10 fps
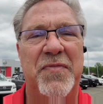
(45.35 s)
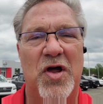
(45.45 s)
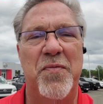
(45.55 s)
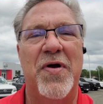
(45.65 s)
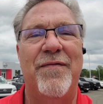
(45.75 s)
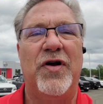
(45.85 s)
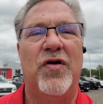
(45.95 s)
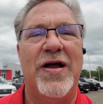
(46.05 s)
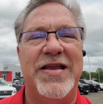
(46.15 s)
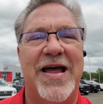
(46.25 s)
Hope you're having a
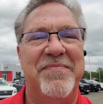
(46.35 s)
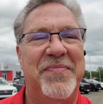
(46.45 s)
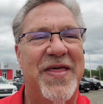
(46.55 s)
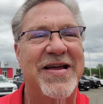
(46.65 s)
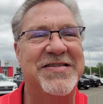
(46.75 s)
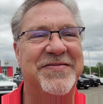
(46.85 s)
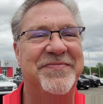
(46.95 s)
great day. Thanks.